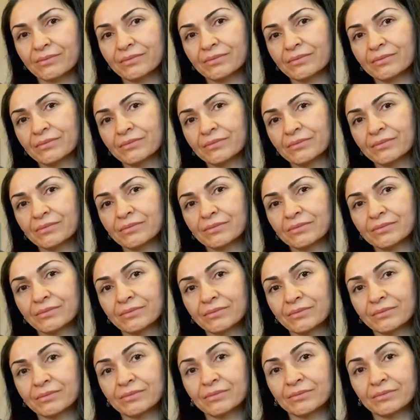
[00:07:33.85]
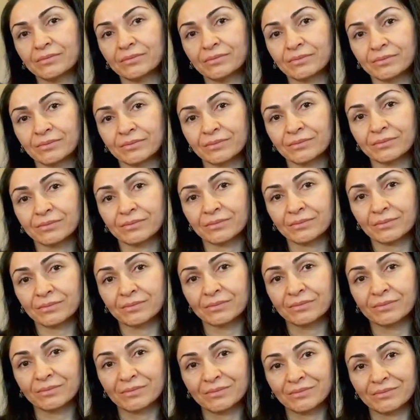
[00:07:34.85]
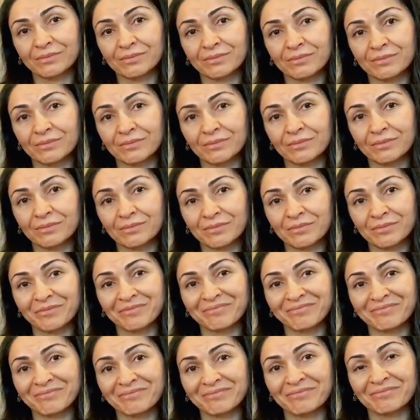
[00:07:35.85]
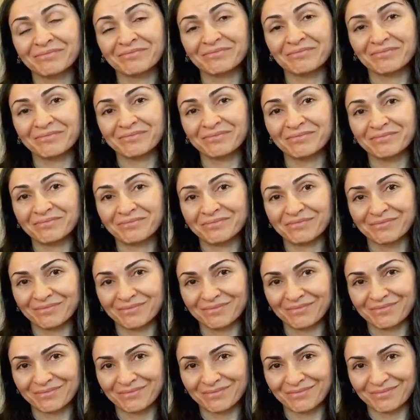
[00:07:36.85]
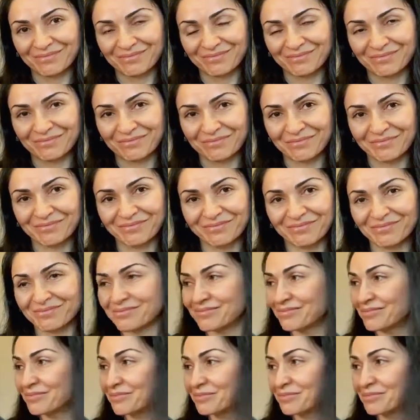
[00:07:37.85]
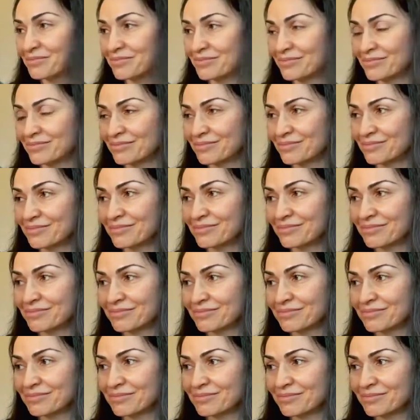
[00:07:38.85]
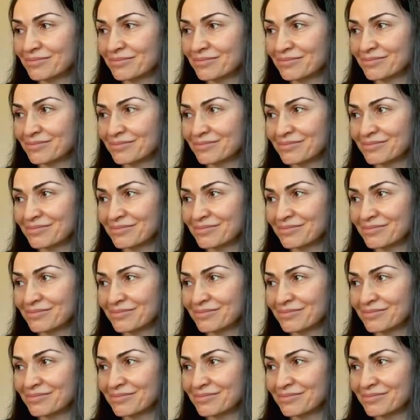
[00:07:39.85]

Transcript: No words are spoken by the person on screen.